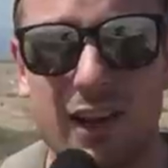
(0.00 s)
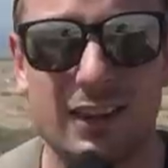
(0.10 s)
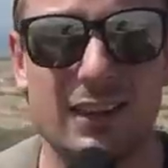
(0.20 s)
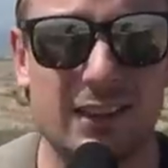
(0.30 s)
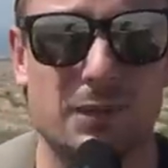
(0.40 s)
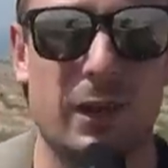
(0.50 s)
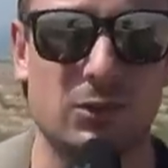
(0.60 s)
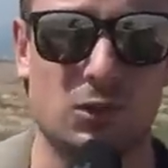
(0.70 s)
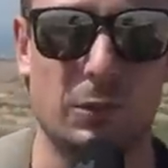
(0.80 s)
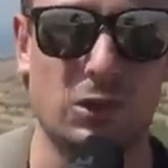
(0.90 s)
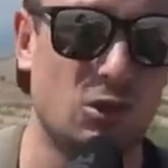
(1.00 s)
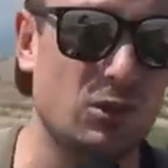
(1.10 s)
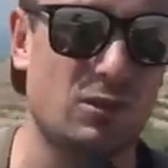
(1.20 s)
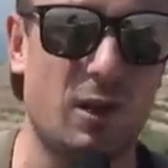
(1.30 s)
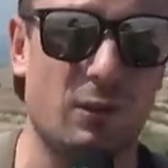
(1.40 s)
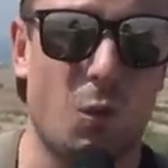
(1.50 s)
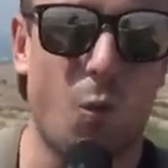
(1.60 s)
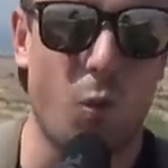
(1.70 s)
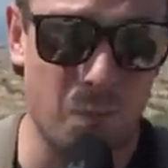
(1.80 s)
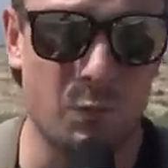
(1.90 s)
I think this amount should be just over
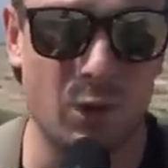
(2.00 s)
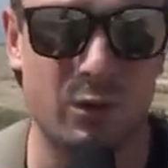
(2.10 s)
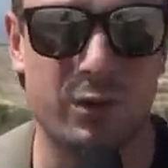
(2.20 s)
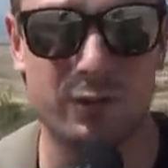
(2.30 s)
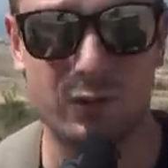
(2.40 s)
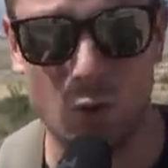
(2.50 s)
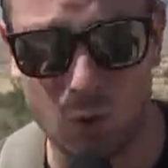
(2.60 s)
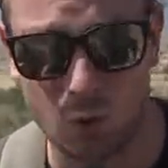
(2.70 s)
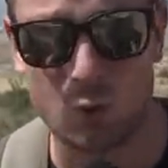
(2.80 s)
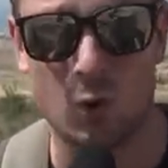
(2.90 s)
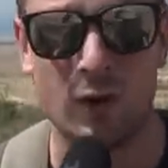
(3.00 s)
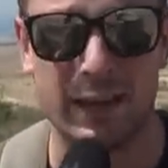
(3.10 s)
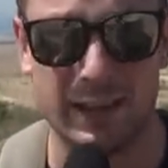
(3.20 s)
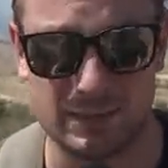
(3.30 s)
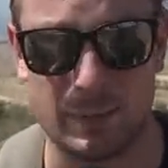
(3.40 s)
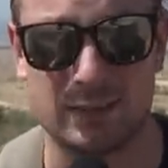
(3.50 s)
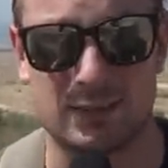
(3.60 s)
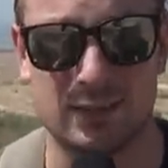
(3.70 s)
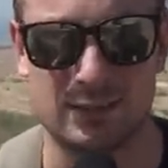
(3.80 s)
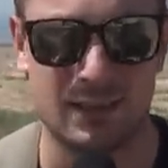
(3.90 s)
1 month of core
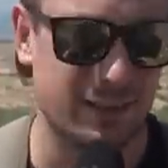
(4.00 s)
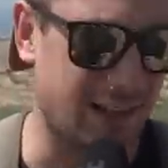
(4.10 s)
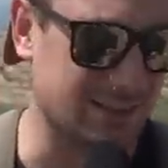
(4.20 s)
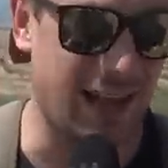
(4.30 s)
expenses. That's